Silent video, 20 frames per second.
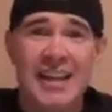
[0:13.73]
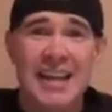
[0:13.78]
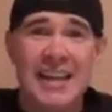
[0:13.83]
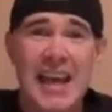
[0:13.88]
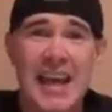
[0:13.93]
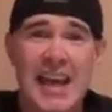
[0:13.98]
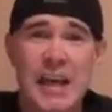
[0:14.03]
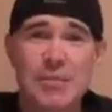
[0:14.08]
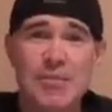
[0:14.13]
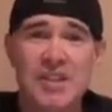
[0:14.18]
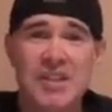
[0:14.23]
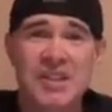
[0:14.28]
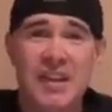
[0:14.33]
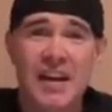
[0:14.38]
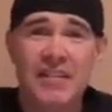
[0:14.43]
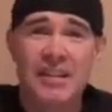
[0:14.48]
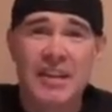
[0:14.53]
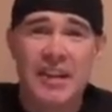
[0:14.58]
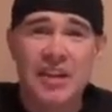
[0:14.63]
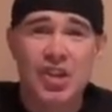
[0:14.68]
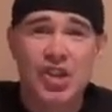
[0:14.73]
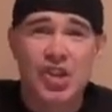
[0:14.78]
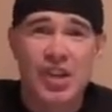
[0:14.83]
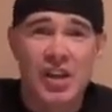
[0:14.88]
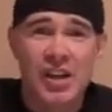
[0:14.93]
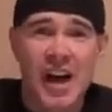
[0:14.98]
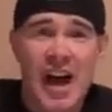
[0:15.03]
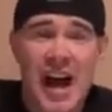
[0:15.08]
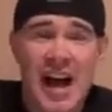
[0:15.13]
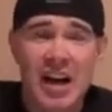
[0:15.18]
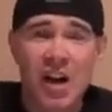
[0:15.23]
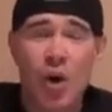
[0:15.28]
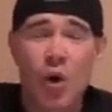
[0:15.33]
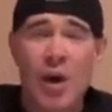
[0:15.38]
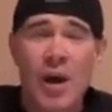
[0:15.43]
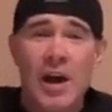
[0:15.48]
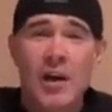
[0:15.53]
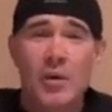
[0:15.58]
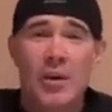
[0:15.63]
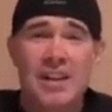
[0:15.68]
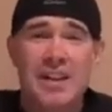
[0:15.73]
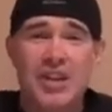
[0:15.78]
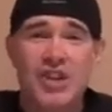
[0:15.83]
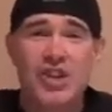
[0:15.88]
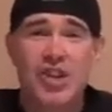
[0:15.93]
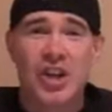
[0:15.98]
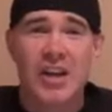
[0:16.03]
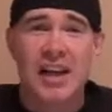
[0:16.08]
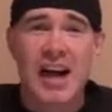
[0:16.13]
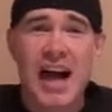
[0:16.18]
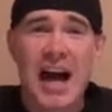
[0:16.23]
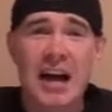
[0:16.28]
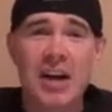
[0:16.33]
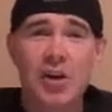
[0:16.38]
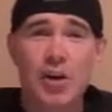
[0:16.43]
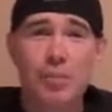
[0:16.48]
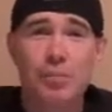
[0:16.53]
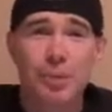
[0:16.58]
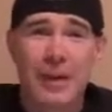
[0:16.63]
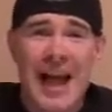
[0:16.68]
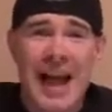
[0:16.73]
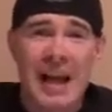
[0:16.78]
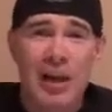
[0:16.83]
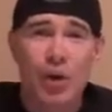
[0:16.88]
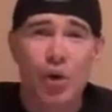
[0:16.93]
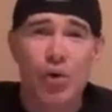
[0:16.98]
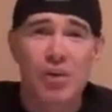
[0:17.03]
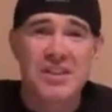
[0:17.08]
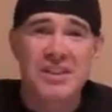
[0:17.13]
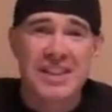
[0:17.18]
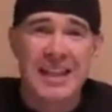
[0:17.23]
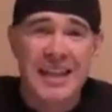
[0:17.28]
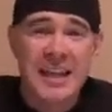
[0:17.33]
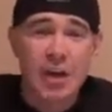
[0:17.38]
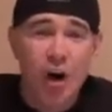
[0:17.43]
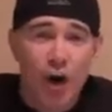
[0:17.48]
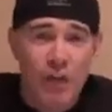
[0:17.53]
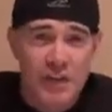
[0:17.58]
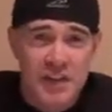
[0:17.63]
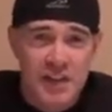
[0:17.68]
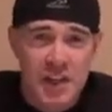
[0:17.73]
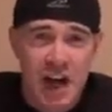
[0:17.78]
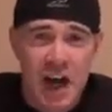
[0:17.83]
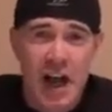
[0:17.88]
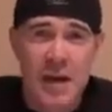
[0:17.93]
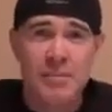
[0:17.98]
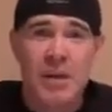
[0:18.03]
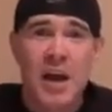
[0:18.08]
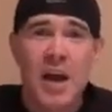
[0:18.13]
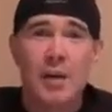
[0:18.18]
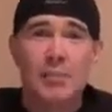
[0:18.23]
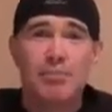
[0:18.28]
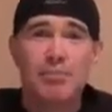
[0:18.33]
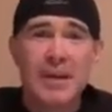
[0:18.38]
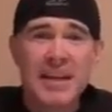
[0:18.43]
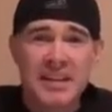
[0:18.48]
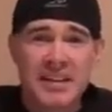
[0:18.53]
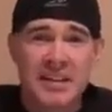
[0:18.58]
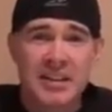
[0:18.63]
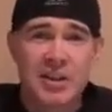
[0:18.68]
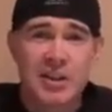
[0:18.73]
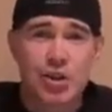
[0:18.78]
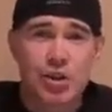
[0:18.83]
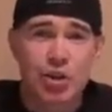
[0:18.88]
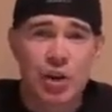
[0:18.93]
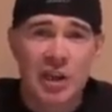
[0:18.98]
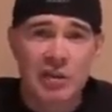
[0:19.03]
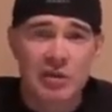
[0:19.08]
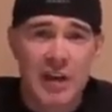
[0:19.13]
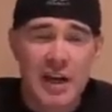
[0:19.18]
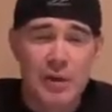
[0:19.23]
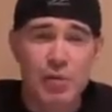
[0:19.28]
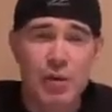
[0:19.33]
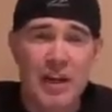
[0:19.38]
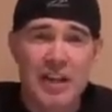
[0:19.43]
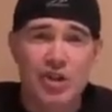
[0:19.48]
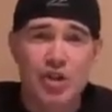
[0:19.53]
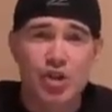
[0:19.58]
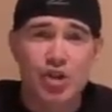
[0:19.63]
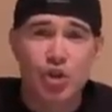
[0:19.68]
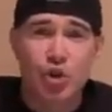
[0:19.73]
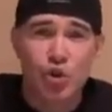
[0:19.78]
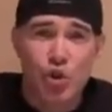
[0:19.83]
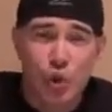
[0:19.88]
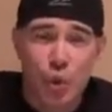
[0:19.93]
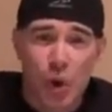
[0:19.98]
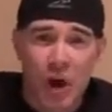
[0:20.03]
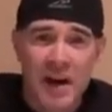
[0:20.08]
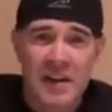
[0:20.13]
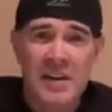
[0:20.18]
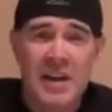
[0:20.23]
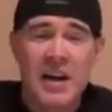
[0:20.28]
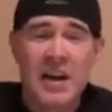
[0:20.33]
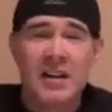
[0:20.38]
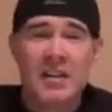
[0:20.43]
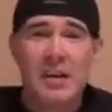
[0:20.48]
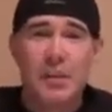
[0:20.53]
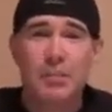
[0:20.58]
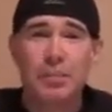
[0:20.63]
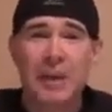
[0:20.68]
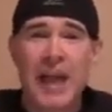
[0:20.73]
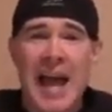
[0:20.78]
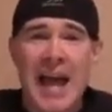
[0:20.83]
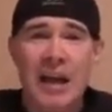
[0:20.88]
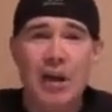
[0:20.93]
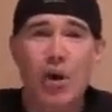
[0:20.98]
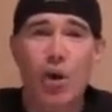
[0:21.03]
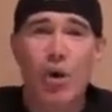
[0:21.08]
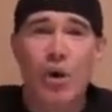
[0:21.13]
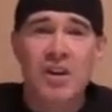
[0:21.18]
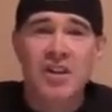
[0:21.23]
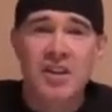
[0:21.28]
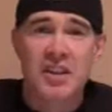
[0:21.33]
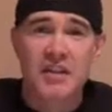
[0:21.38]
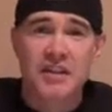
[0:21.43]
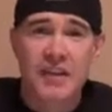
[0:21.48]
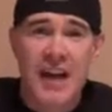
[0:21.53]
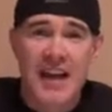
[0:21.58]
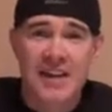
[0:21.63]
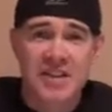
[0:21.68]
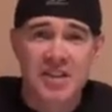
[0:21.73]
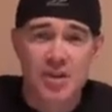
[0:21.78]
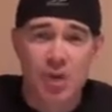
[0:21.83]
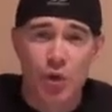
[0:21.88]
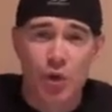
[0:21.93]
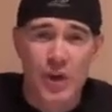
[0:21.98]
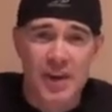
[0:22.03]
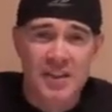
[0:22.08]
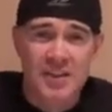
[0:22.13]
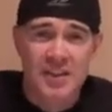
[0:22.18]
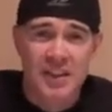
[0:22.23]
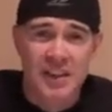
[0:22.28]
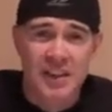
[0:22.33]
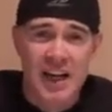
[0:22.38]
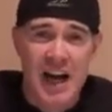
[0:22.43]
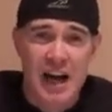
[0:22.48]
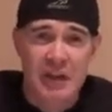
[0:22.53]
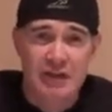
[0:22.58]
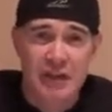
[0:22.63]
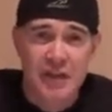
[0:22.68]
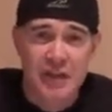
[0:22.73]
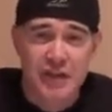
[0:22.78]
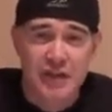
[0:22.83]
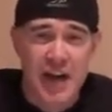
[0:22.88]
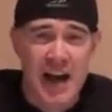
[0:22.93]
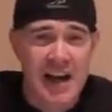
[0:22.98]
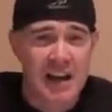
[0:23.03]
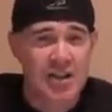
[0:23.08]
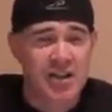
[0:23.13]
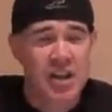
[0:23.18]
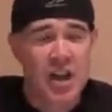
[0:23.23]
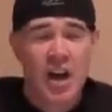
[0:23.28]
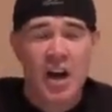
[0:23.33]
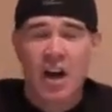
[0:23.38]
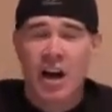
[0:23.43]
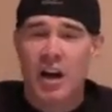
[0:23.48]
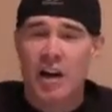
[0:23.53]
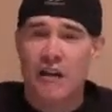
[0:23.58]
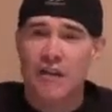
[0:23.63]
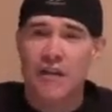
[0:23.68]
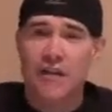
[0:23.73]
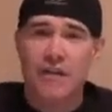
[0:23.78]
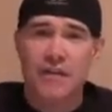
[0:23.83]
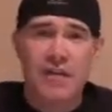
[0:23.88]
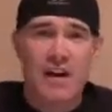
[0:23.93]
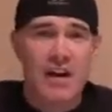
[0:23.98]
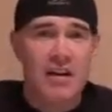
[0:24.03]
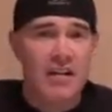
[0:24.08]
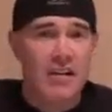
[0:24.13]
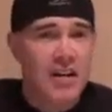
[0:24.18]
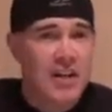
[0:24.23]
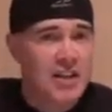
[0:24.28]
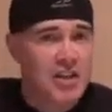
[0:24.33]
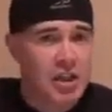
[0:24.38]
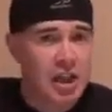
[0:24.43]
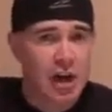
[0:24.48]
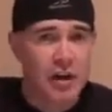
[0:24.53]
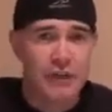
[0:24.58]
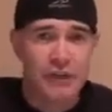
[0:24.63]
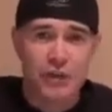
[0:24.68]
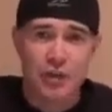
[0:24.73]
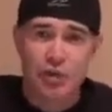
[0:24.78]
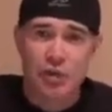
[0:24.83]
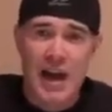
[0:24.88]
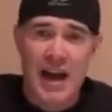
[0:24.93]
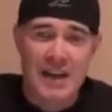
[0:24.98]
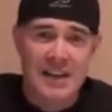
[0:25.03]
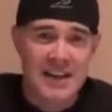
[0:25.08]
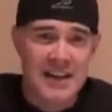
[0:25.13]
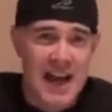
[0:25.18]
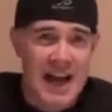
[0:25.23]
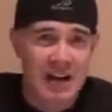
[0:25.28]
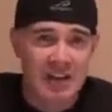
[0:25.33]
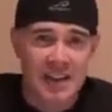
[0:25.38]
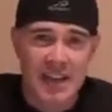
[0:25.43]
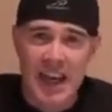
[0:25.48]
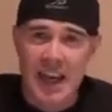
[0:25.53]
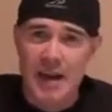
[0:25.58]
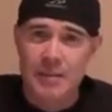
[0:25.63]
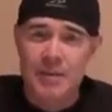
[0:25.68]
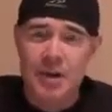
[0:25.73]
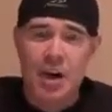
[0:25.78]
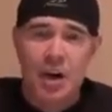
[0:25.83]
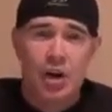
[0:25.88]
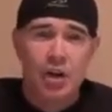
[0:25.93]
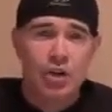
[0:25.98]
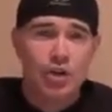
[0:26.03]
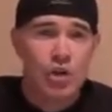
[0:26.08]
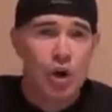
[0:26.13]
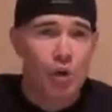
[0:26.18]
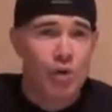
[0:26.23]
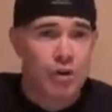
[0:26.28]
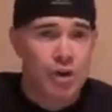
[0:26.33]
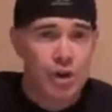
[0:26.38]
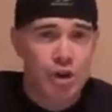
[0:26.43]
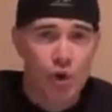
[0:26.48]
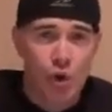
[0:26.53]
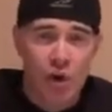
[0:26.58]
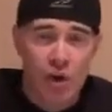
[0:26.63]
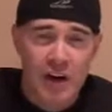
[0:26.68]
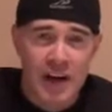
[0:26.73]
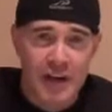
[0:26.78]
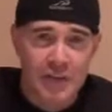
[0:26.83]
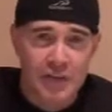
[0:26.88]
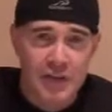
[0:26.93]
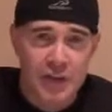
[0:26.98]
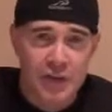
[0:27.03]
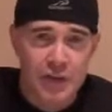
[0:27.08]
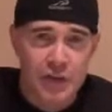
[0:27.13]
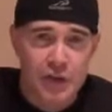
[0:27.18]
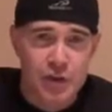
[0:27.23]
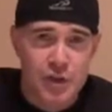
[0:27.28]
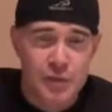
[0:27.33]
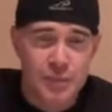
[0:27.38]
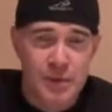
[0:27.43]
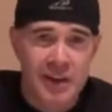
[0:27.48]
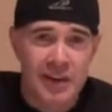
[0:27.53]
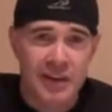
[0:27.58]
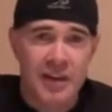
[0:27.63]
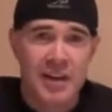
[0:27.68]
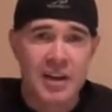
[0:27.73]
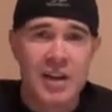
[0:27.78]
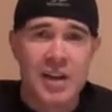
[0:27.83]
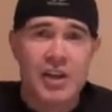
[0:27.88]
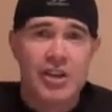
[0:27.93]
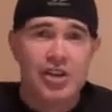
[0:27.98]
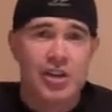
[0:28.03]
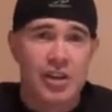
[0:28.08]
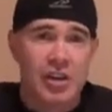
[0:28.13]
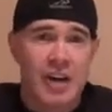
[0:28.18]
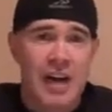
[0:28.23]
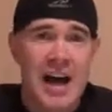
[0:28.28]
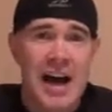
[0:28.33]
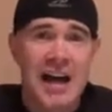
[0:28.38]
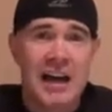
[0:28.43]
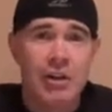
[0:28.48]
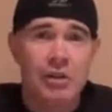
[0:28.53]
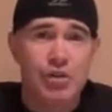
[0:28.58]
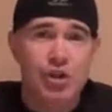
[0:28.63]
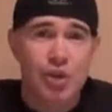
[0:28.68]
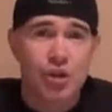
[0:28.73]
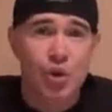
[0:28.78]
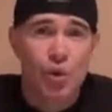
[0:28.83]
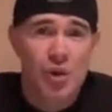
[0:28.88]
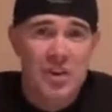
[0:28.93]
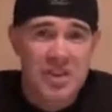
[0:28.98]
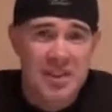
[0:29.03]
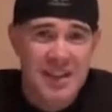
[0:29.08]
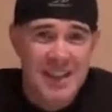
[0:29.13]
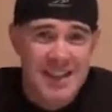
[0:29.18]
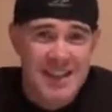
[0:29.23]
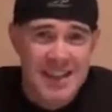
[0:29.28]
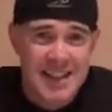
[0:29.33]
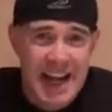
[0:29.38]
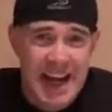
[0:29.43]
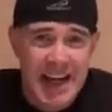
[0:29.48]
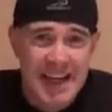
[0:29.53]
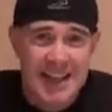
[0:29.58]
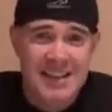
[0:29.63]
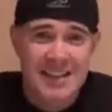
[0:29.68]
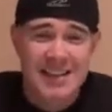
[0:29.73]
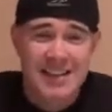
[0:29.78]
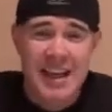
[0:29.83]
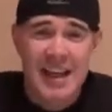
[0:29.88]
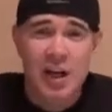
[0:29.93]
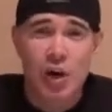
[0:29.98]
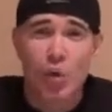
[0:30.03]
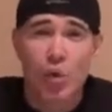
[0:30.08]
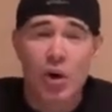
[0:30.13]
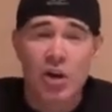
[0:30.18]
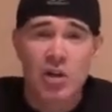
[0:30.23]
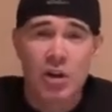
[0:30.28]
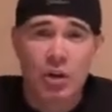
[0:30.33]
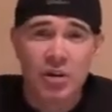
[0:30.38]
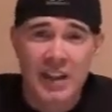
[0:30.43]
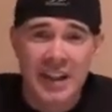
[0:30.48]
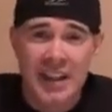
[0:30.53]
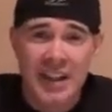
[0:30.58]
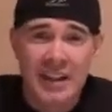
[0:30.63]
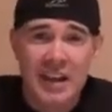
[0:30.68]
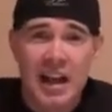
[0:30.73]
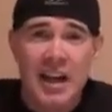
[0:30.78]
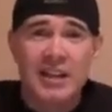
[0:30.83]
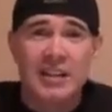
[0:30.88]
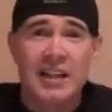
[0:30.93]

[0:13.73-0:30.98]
Game 7 in Chicago, where the Chicago Blackhawks, in overtime, beat the Detroit Red Wings 2-1. The Blackhawks advanced to the Western Conference Finals. A very tough, grinded-out game. No score after the first period. Chicago scores in the second to take a 1-0 lead.